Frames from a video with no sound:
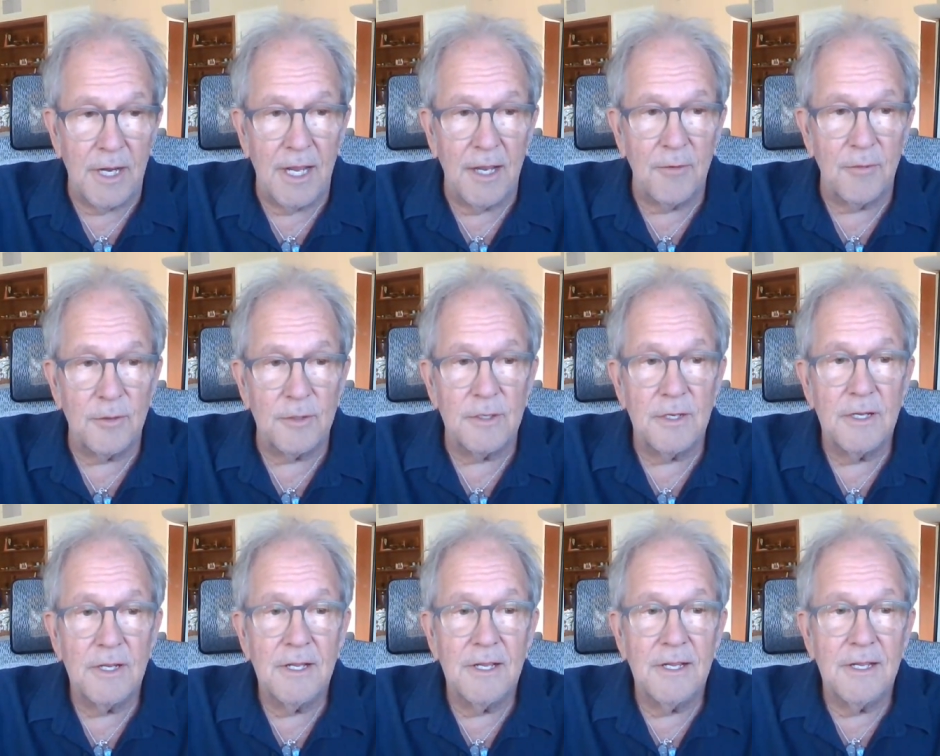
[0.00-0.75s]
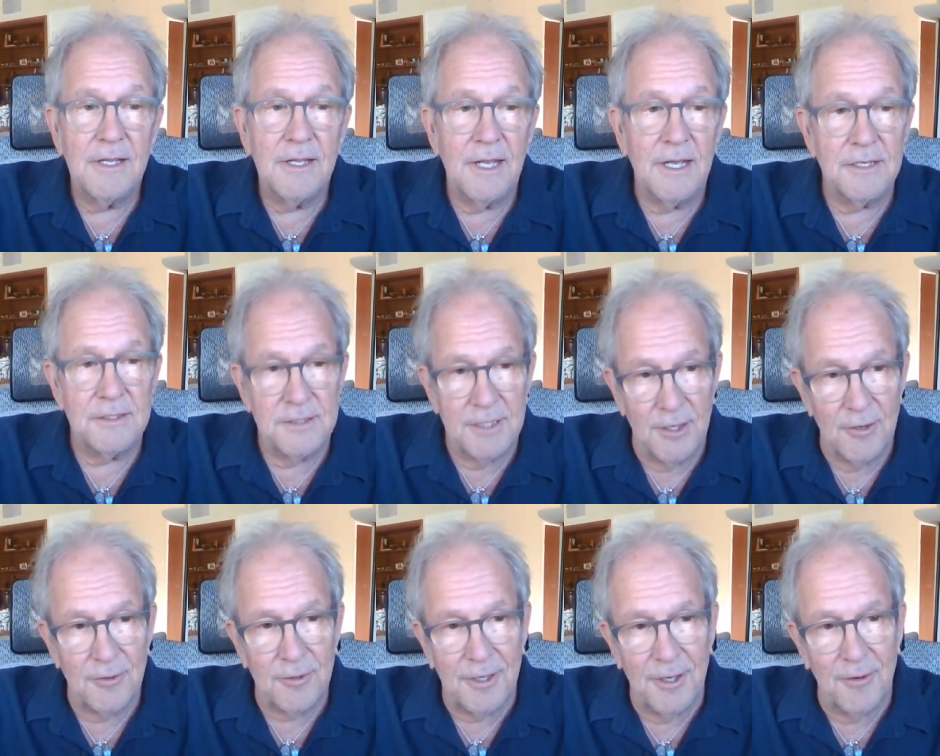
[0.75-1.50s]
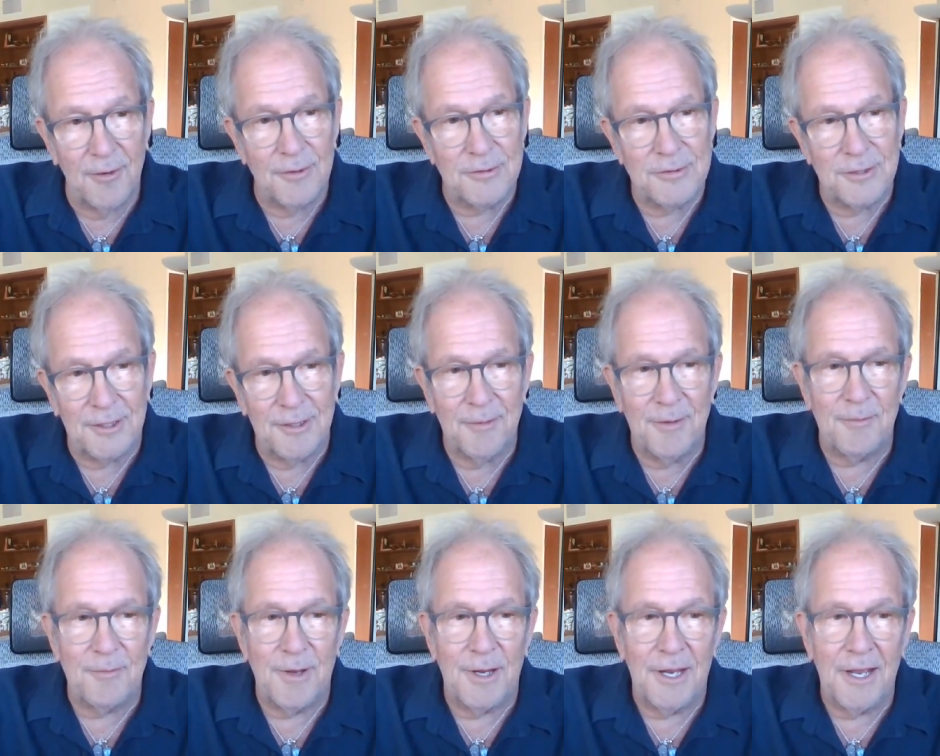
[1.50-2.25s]
I'd say, okay, why don't you come
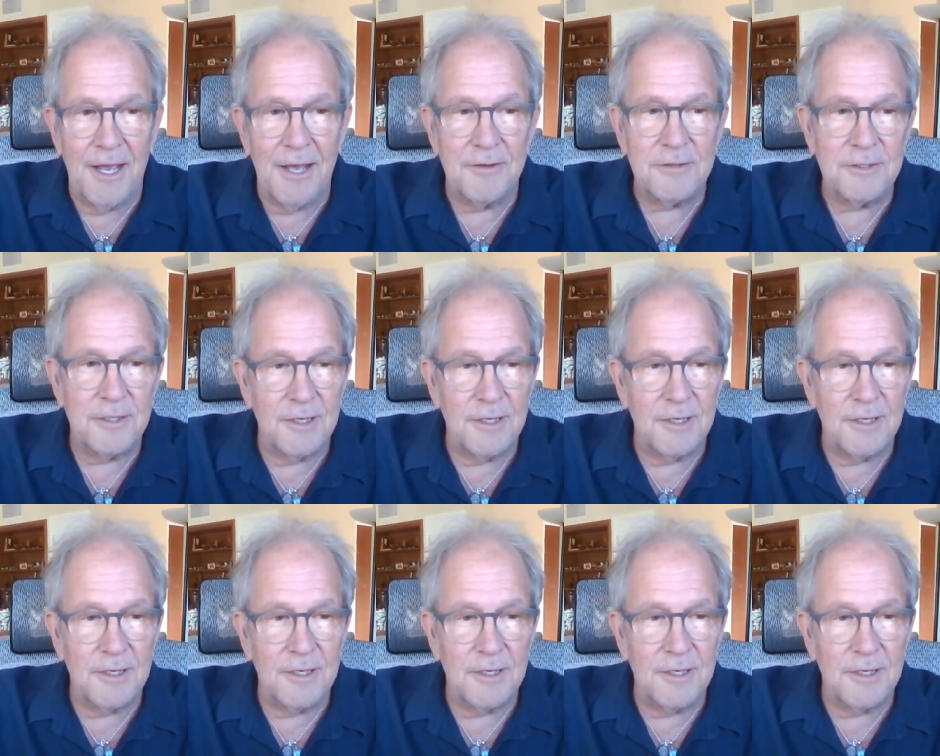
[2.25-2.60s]
in my house?